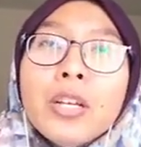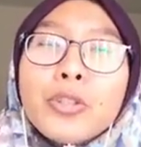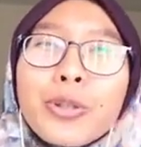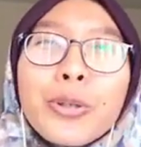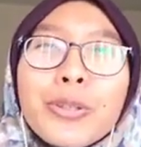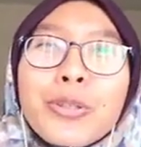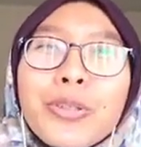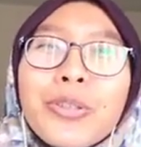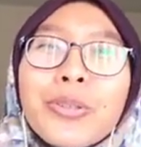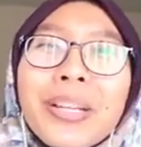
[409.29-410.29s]

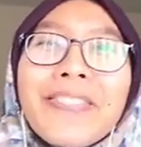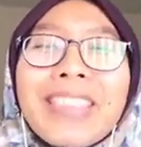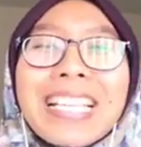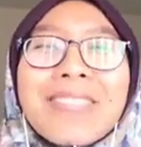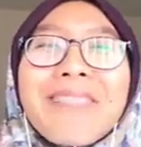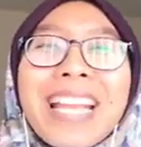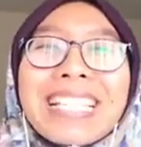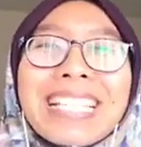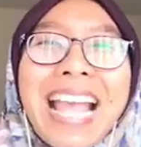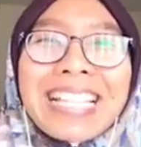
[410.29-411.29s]
True. If this makes
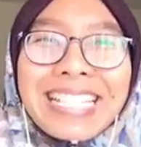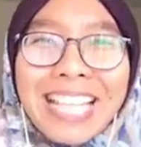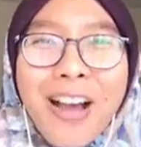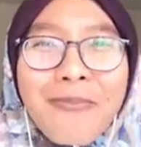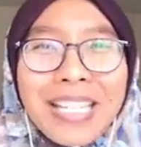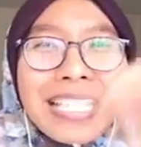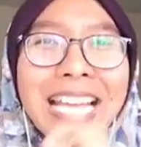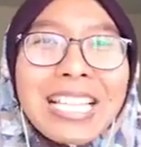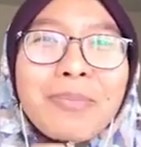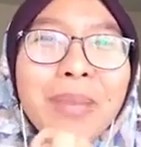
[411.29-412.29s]
sense, comment
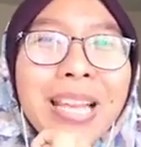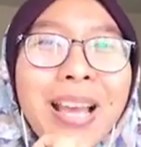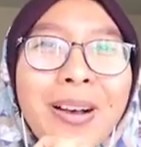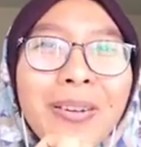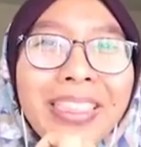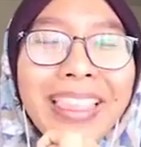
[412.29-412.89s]
yes below.